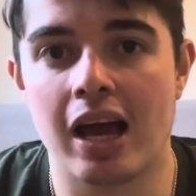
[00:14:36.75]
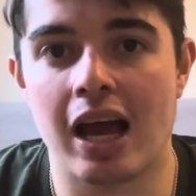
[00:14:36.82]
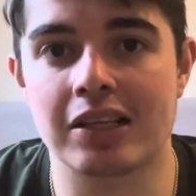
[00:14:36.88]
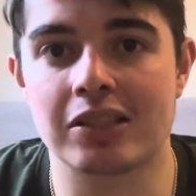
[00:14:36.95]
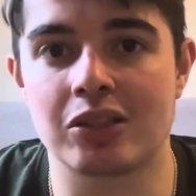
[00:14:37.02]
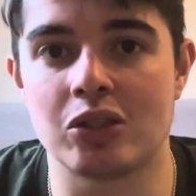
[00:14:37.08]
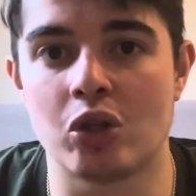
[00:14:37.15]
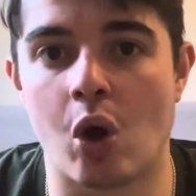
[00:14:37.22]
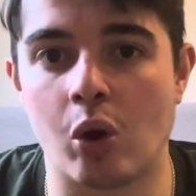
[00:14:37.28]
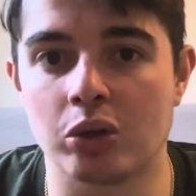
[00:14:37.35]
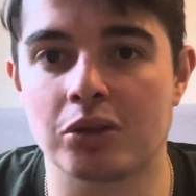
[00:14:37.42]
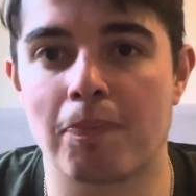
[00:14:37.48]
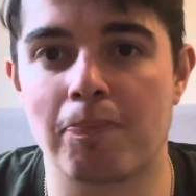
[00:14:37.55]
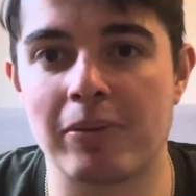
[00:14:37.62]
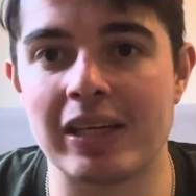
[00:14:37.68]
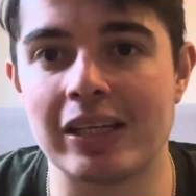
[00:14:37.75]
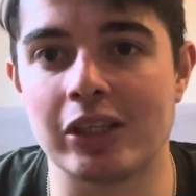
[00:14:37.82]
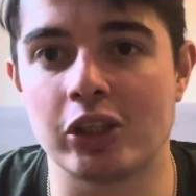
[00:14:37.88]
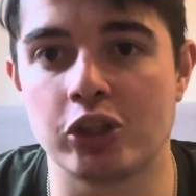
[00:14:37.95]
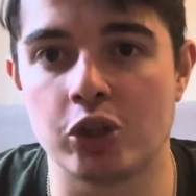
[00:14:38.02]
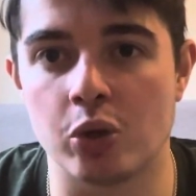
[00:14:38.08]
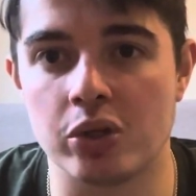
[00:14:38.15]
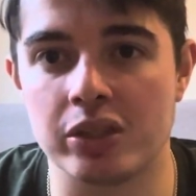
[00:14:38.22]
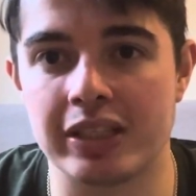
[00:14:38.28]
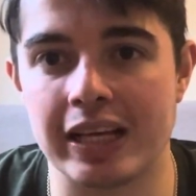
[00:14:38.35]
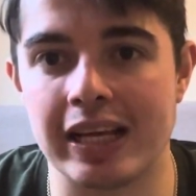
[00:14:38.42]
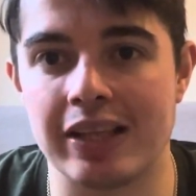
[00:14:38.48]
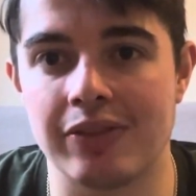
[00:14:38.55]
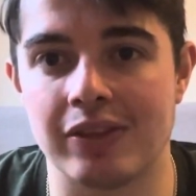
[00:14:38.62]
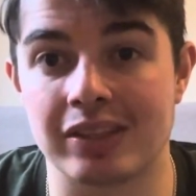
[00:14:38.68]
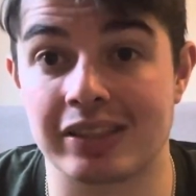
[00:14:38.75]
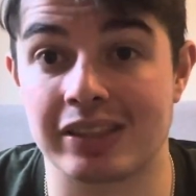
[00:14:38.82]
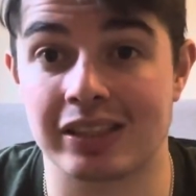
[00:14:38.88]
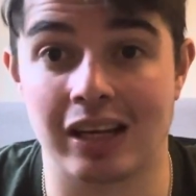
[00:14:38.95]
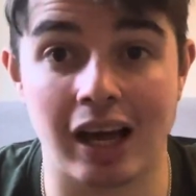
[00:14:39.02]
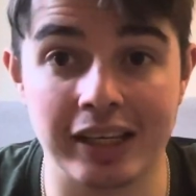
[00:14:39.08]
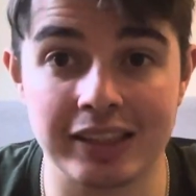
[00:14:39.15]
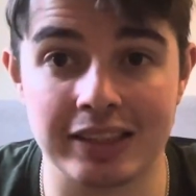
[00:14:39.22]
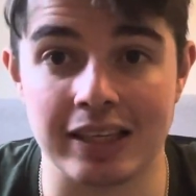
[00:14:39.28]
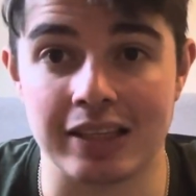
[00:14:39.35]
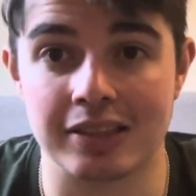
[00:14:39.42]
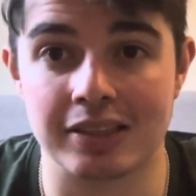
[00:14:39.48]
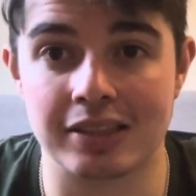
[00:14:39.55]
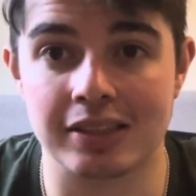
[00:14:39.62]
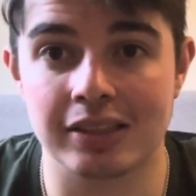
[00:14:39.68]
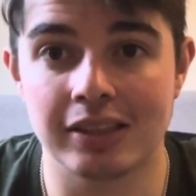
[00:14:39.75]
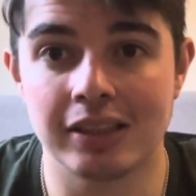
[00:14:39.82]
has not been good in the slightest.